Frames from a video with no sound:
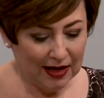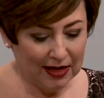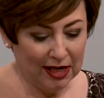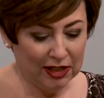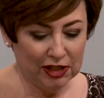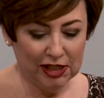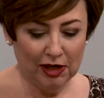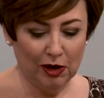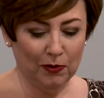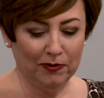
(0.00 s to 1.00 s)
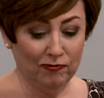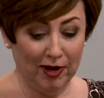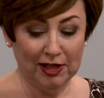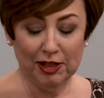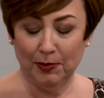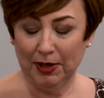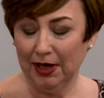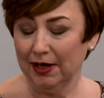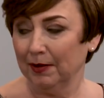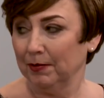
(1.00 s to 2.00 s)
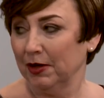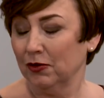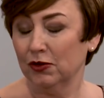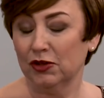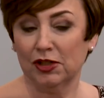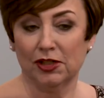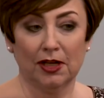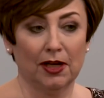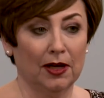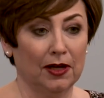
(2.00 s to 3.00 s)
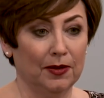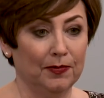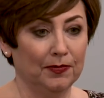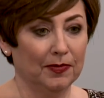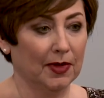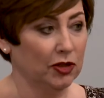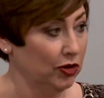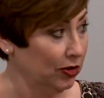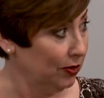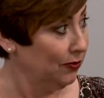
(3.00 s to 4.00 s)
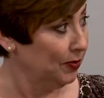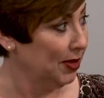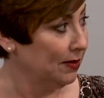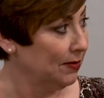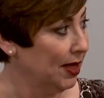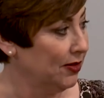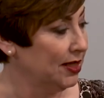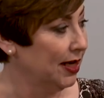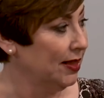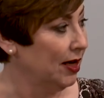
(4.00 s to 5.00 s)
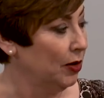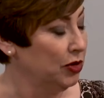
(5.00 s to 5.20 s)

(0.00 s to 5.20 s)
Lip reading: I'd like to start right at the beginning because, as you knew from the other day, that I